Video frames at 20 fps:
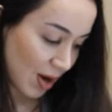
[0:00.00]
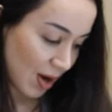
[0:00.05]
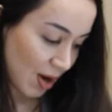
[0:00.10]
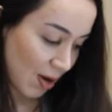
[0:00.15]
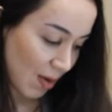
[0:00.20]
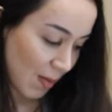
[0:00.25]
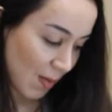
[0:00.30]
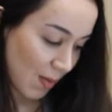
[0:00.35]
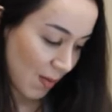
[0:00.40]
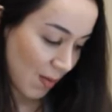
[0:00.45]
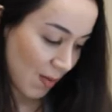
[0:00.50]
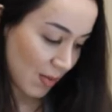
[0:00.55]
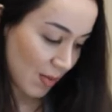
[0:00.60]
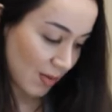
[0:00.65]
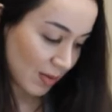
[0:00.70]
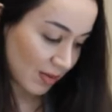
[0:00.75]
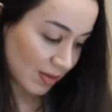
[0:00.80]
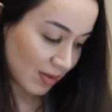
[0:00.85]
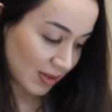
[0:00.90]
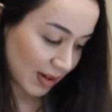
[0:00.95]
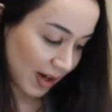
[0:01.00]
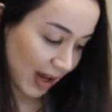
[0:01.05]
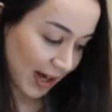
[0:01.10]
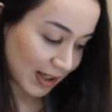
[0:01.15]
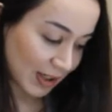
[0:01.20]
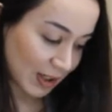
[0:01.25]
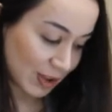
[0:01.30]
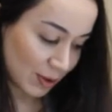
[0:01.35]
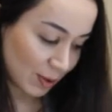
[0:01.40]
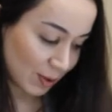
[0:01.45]

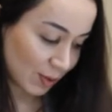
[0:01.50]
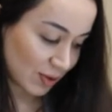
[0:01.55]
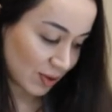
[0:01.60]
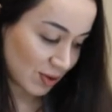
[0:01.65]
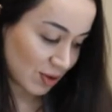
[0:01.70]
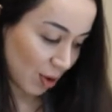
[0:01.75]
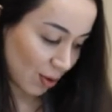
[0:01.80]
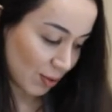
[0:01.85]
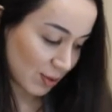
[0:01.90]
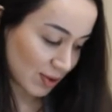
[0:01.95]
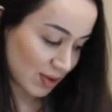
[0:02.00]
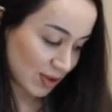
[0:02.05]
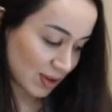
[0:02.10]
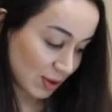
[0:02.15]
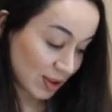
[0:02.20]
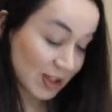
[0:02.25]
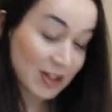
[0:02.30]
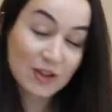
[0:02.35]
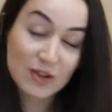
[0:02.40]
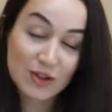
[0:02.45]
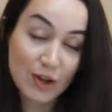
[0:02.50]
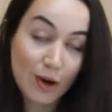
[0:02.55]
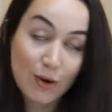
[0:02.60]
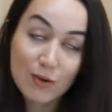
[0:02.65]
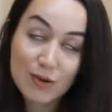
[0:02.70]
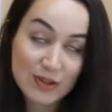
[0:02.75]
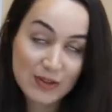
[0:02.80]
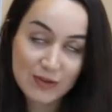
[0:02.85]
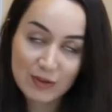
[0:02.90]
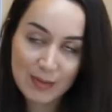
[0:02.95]
like you didn't
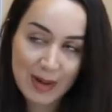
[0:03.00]
choose to